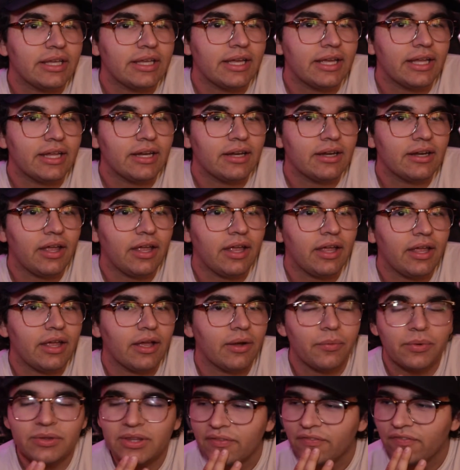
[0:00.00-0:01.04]
get a,
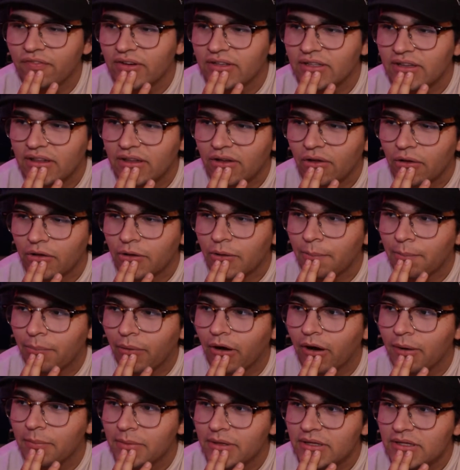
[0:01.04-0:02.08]
what the fuck do they call it?
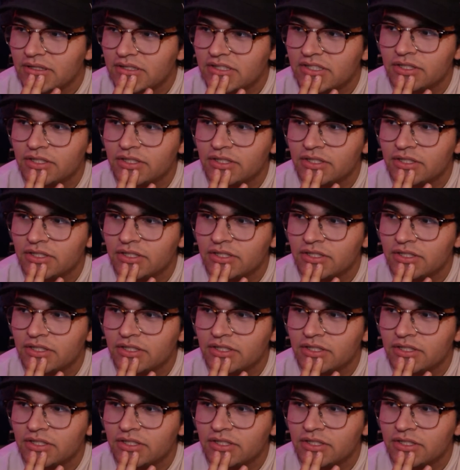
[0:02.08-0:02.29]
Compartment